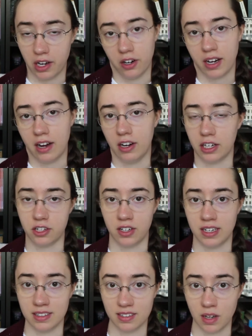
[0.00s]
her character
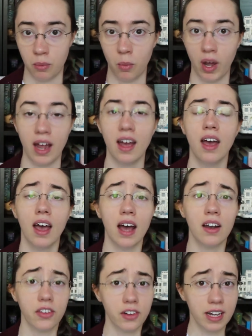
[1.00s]
in some way.
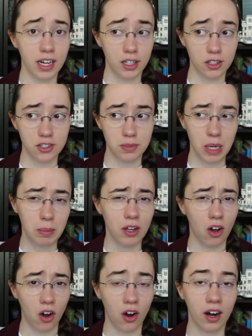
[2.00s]
And other characters
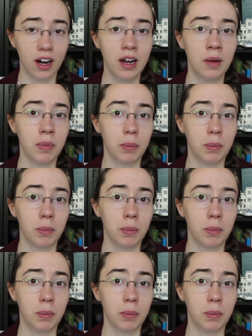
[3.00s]
maybe are,